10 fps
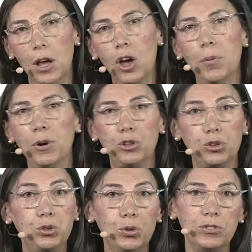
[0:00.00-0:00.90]
about the
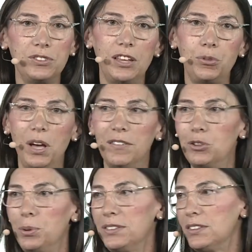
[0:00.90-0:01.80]
tools that we have at
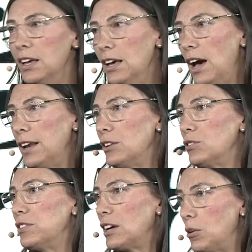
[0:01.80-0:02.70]
Twist. And then the
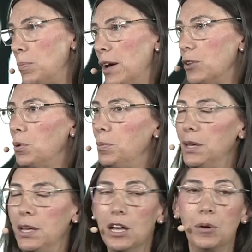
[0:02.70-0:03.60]
second part will
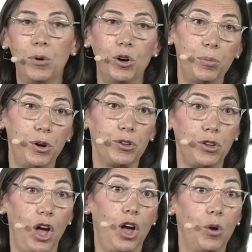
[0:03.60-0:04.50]
be more about
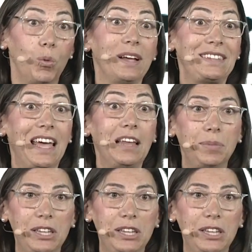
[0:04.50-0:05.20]
what can be